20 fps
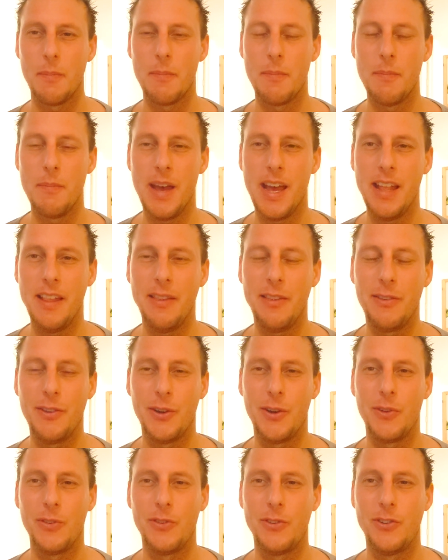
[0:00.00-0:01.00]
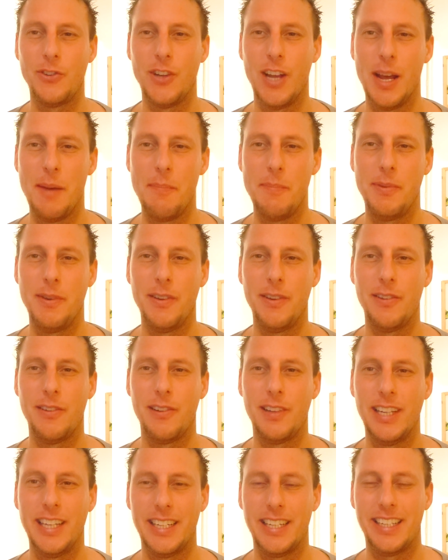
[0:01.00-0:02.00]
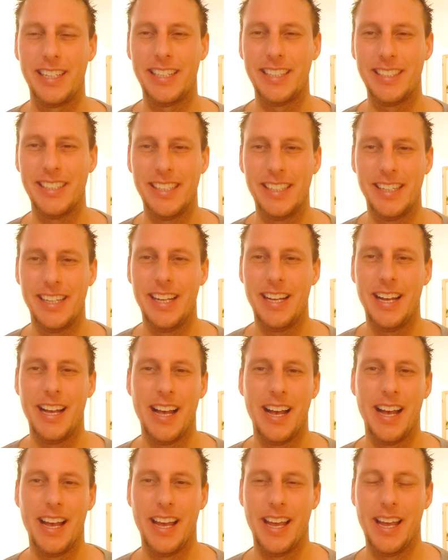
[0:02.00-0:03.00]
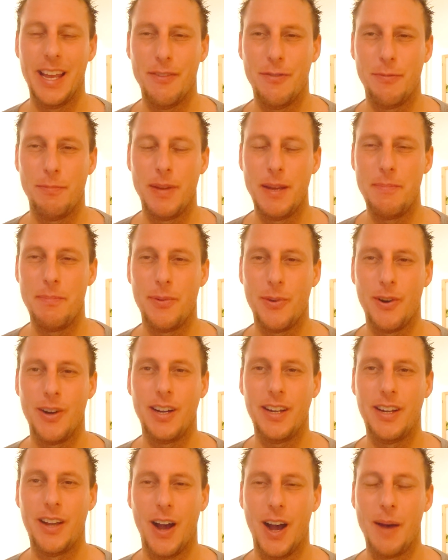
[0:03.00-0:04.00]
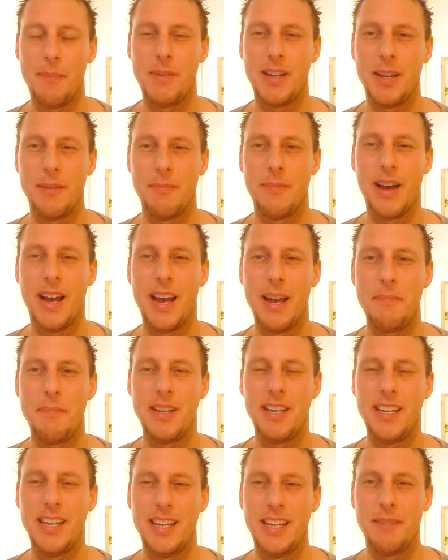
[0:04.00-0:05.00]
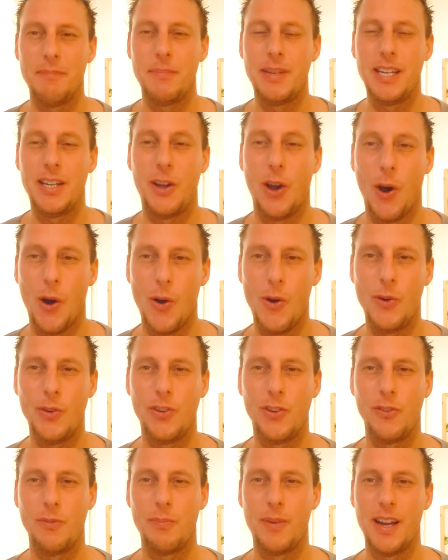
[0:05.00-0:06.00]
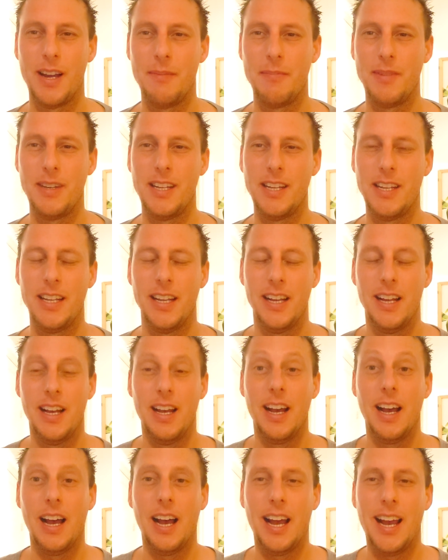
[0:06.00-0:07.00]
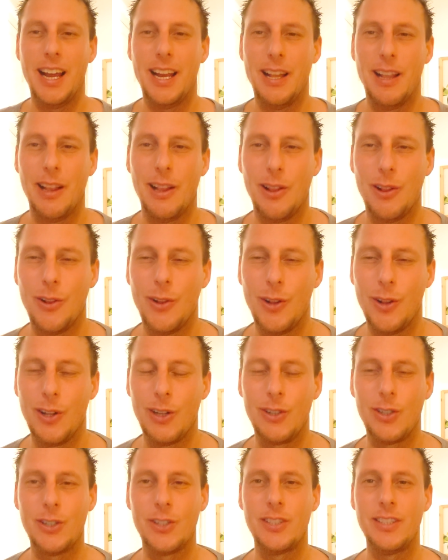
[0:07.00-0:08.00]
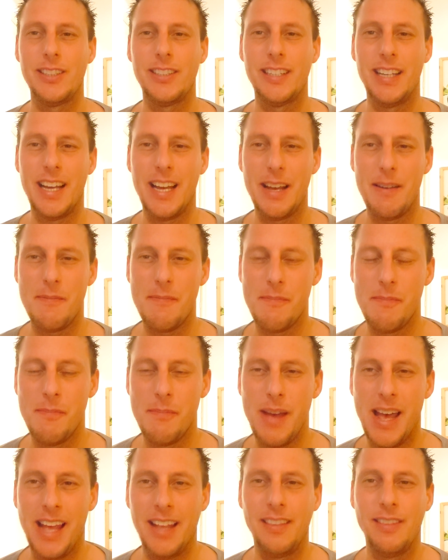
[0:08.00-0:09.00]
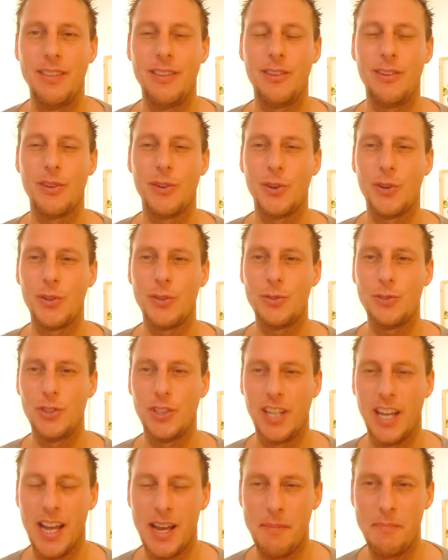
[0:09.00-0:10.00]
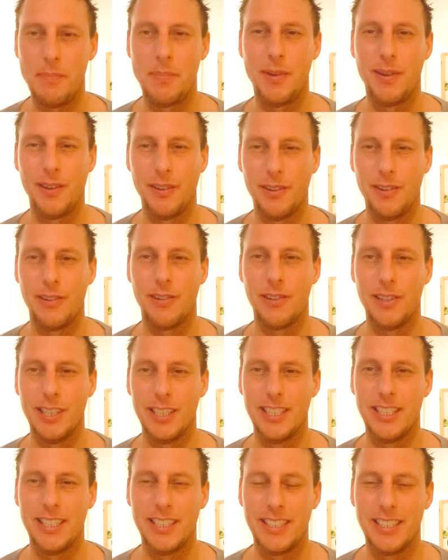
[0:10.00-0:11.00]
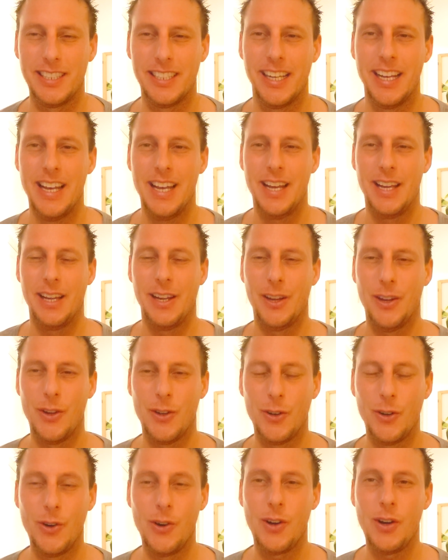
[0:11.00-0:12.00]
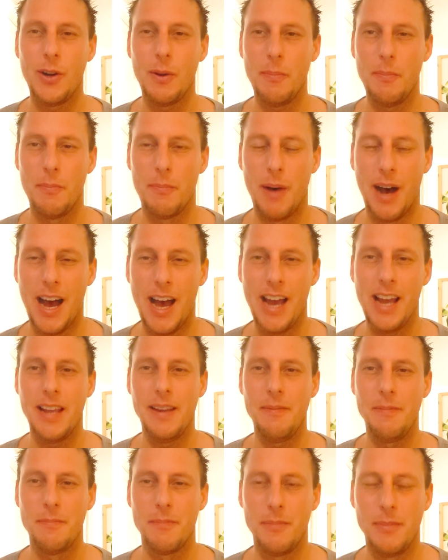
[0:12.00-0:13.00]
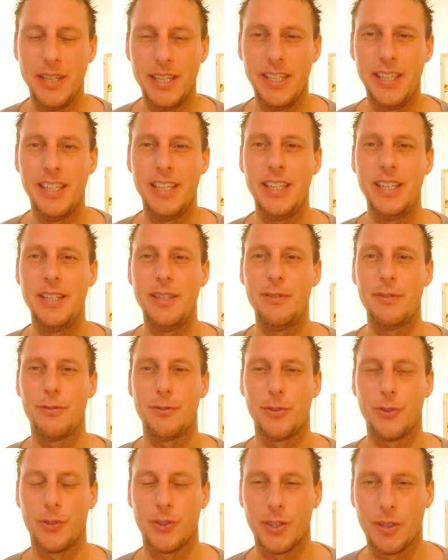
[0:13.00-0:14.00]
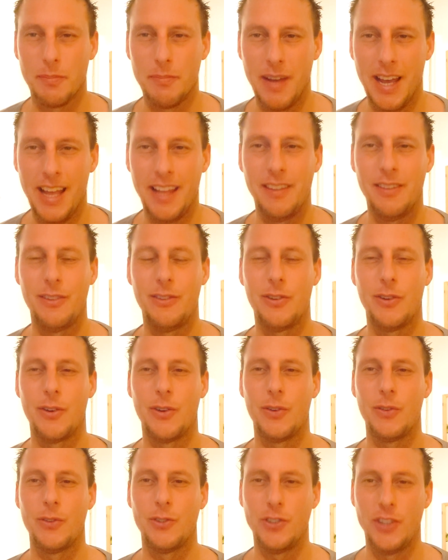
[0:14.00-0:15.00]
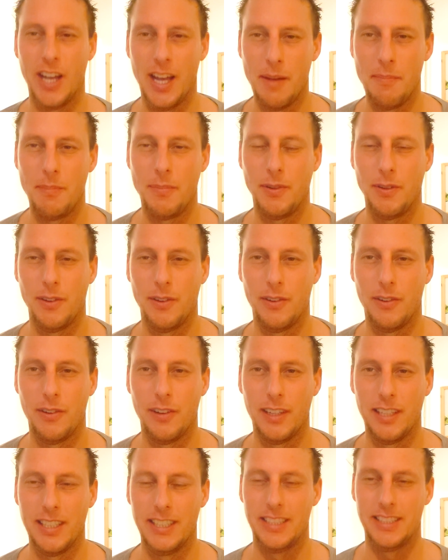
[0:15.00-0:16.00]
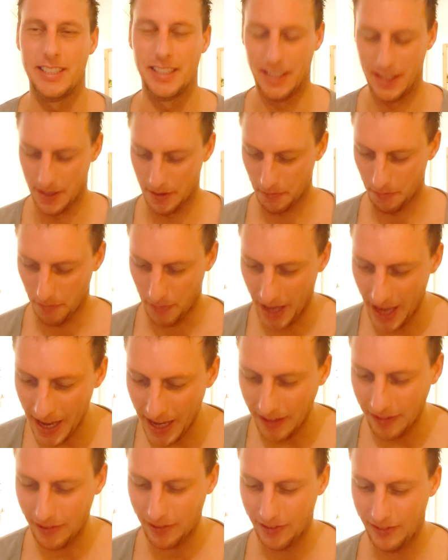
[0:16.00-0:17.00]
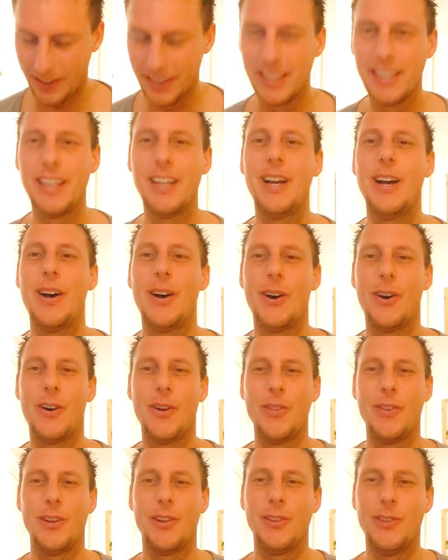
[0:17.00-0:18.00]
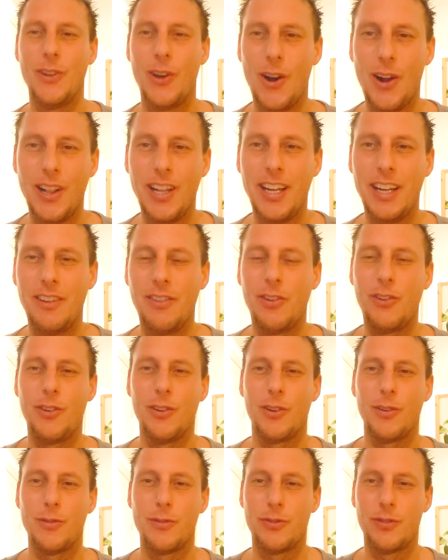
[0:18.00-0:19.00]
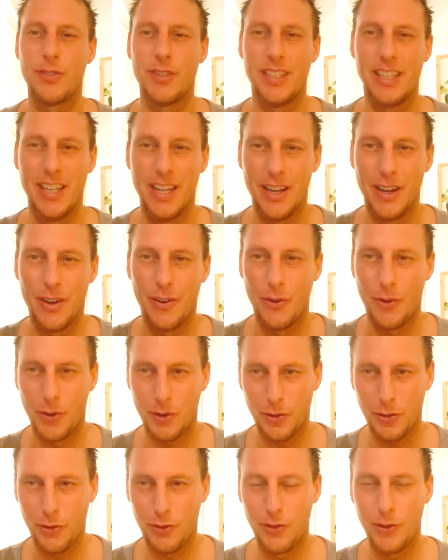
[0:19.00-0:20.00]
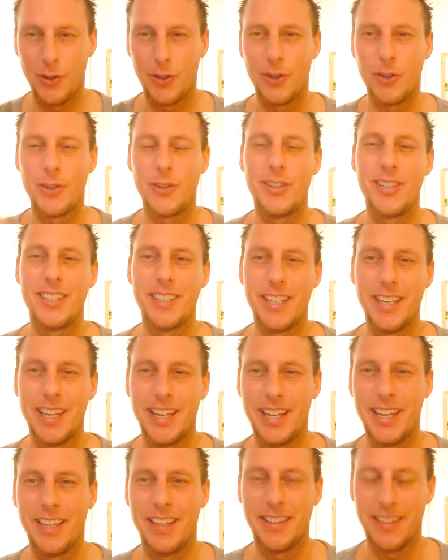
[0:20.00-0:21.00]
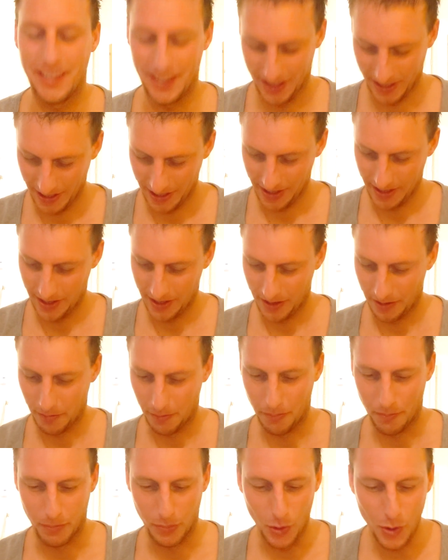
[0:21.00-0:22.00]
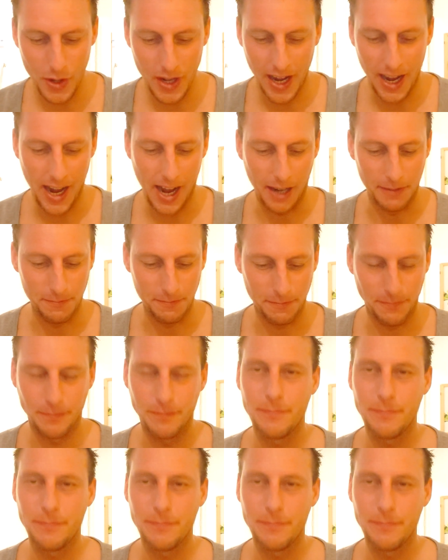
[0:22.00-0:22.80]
Mental Champions League. If people are coming by me and be coached by me, I learn them Mental Champions League. You're by me for Mental Champions League. Based on the knowledge of Osho and Buddha.